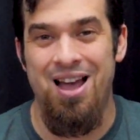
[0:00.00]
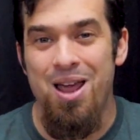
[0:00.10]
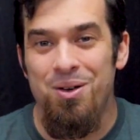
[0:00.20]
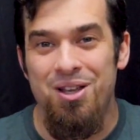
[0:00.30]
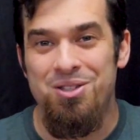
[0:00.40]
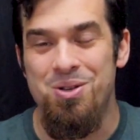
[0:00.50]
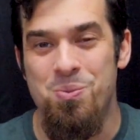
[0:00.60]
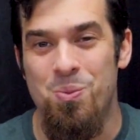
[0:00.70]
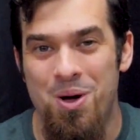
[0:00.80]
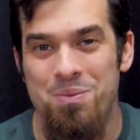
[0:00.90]
God doesn't
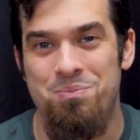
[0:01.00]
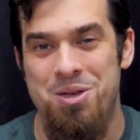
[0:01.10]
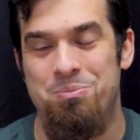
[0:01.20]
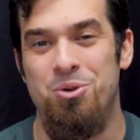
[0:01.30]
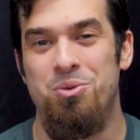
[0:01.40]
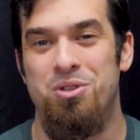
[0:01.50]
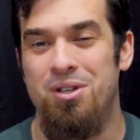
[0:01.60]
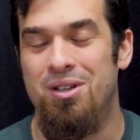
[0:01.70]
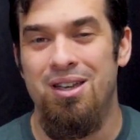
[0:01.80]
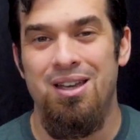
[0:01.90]
want people to,
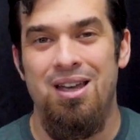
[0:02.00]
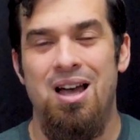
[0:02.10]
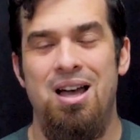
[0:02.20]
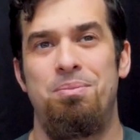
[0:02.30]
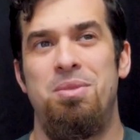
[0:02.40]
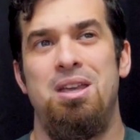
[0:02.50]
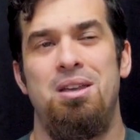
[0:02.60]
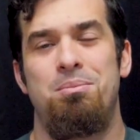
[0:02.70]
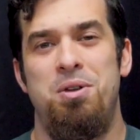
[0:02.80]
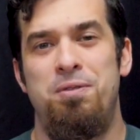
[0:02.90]
to uh,
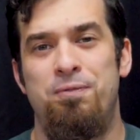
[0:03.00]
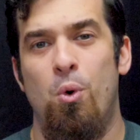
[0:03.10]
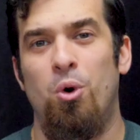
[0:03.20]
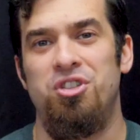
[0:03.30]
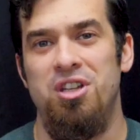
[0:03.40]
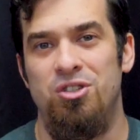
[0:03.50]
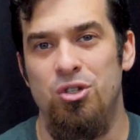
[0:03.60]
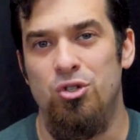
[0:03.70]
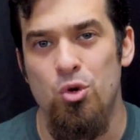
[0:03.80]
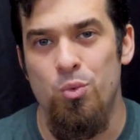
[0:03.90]
be forced
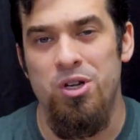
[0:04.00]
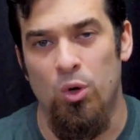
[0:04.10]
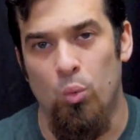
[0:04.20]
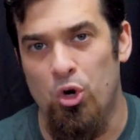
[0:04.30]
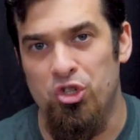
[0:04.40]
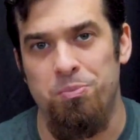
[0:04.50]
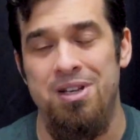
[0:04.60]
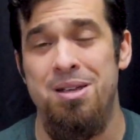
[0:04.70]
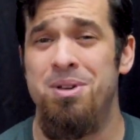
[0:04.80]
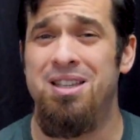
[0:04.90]
into doing or
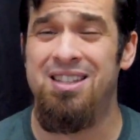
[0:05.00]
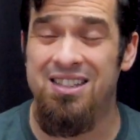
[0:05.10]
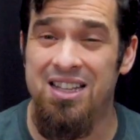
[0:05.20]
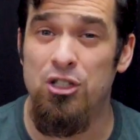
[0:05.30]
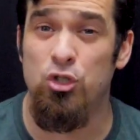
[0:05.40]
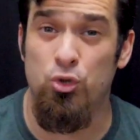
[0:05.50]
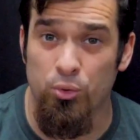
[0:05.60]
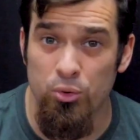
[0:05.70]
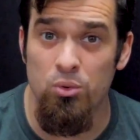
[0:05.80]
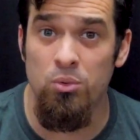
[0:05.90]
worshiping him because that's not
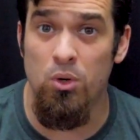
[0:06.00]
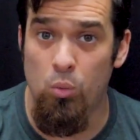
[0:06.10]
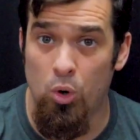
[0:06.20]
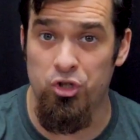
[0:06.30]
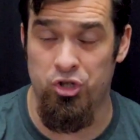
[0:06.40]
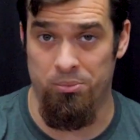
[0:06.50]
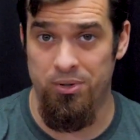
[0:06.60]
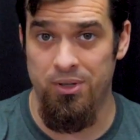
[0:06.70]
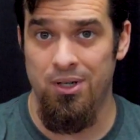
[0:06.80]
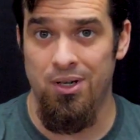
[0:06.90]
true
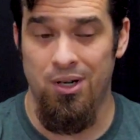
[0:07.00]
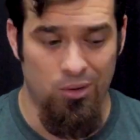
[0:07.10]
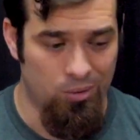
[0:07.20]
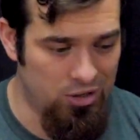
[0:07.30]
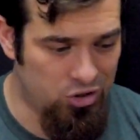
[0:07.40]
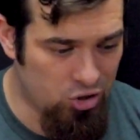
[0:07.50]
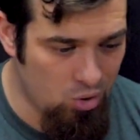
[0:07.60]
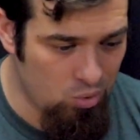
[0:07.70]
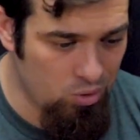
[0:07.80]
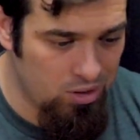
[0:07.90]
worship, right?
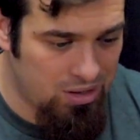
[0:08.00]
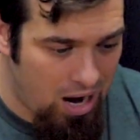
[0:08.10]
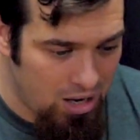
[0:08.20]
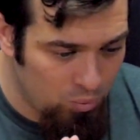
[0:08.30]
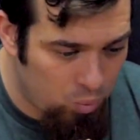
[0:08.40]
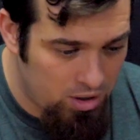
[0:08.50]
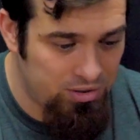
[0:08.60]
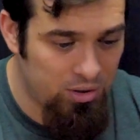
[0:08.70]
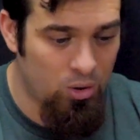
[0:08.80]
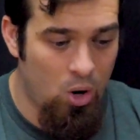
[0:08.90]
So God
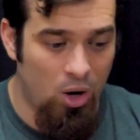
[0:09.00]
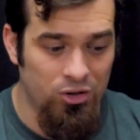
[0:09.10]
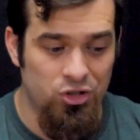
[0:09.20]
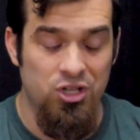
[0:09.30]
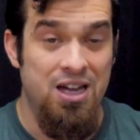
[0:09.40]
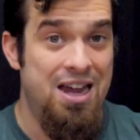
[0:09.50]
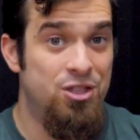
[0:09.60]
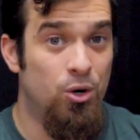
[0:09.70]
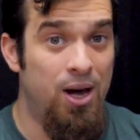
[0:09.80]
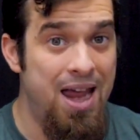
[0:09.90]
wanted their hearts
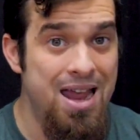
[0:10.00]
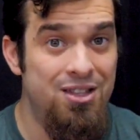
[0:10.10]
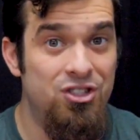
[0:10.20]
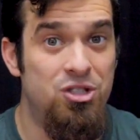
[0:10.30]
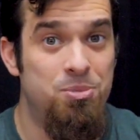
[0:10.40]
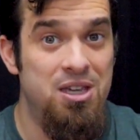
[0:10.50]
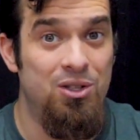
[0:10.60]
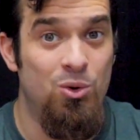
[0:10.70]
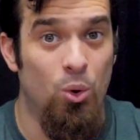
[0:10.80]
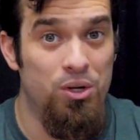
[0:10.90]
and their hands to be
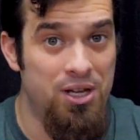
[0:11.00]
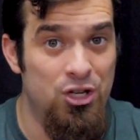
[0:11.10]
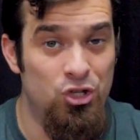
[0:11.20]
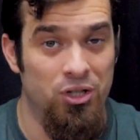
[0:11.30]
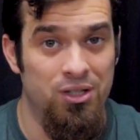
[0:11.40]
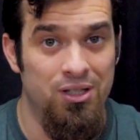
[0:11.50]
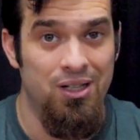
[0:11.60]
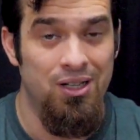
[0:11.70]
in coordination.